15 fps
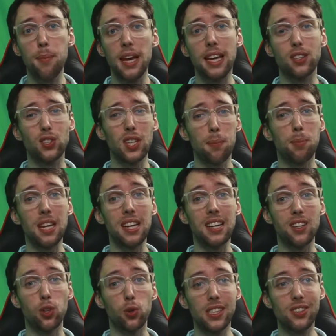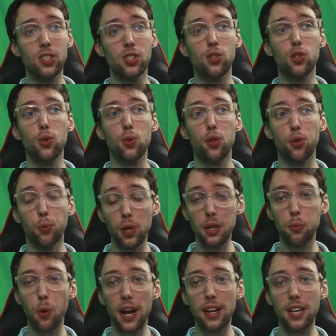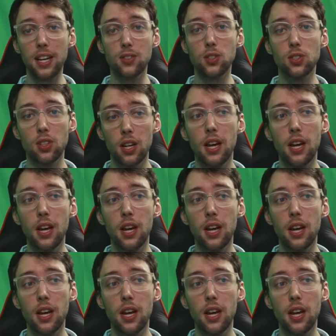except it increases to 3 radius